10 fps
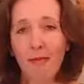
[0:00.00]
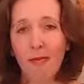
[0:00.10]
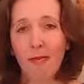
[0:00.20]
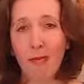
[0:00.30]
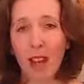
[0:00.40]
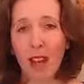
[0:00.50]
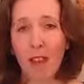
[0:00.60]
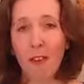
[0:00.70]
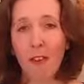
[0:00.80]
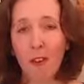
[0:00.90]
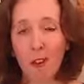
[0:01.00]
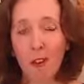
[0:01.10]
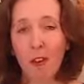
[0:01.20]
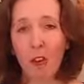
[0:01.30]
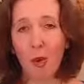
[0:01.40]
But life is
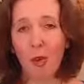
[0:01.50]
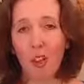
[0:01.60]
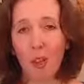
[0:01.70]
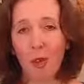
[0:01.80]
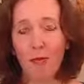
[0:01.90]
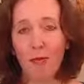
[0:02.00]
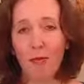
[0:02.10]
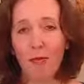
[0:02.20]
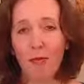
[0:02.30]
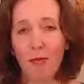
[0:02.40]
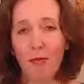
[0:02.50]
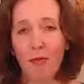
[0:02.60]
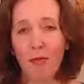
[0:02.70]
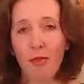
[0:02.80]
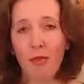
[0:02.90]
loving you still.
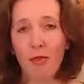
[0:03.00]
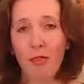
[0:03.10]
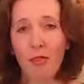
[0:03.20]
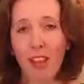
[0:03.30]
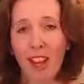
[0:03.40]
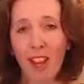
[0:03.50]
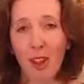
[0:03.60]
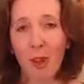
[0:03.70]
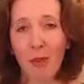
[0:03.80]
Thank you.